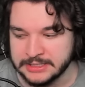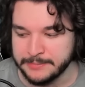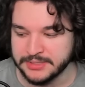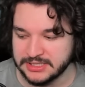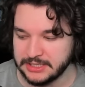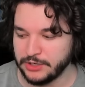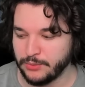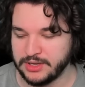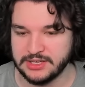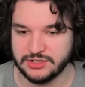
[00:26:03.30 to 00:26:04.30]
them stealing
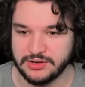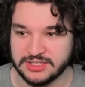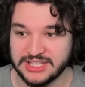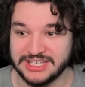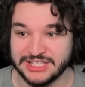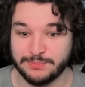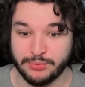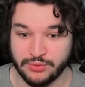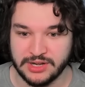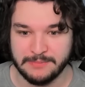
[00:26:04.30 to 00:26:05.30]
one of these units is
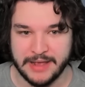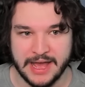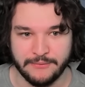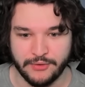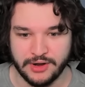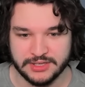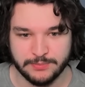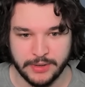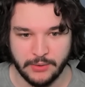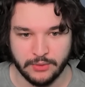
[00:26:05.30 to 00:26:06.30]
pretty bad for us,
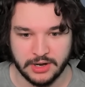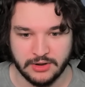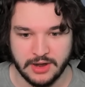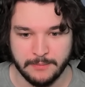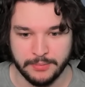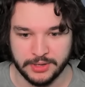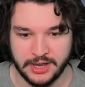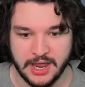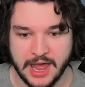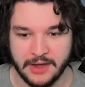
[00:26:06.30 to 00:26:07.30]
but we're going to go ahead and
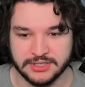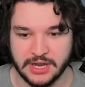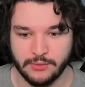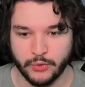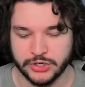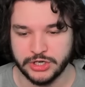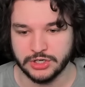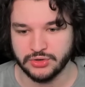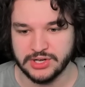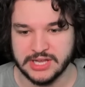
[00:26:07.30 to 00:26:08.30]
play out a
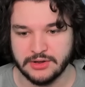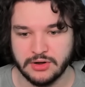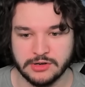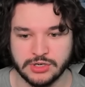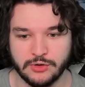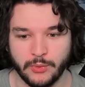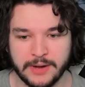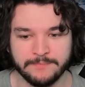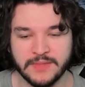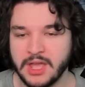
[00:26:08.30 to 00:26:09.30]
Rorschach Tree Tender on turn
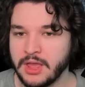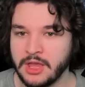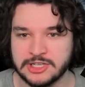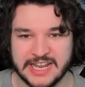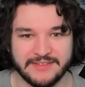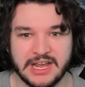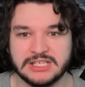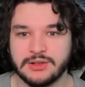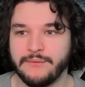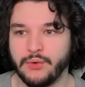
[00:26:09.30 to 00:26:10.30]
1. Just have a
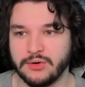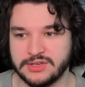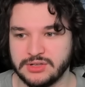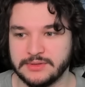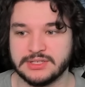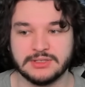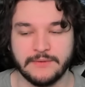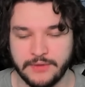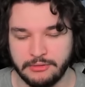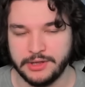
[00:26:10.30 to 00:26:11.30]
nice little 4-2. This is a
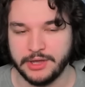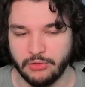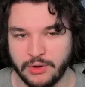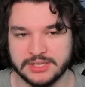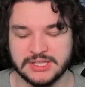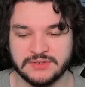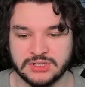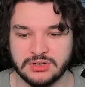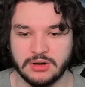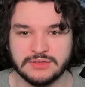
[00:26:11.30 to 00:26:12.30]
very aggressive
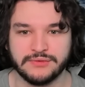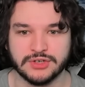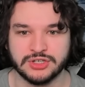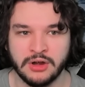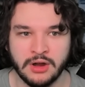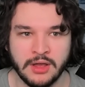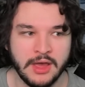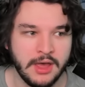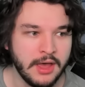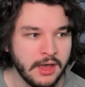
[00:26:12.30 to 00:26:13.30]
start for sure.
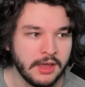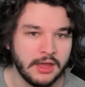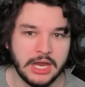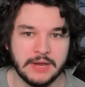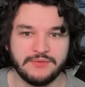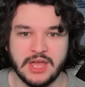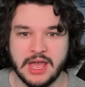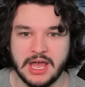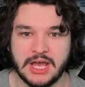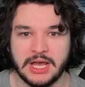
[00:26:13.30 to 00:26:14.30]
If they
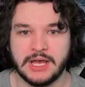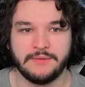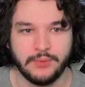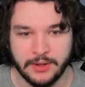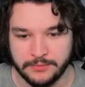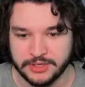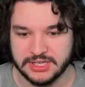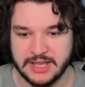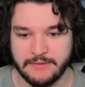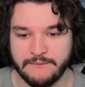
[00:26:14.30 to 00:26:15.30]
have, well, looks
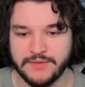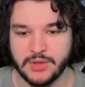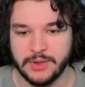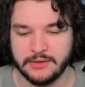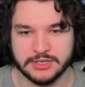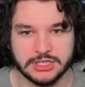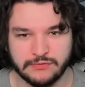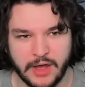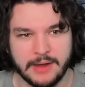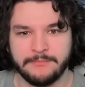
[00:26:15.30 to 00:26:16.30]
like they have a V-Wing, which is
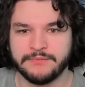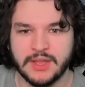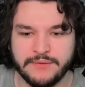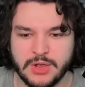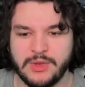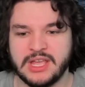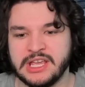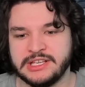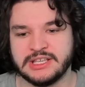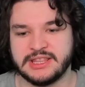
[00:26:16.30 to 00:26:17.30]
fine. V-Wing
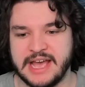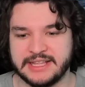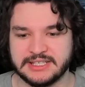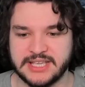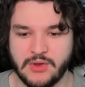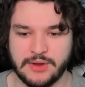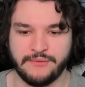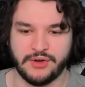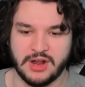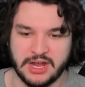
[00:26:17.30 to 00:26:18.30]
isn't that scary
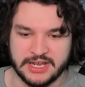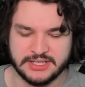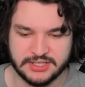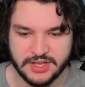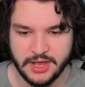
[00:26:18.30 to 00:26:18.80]
for us.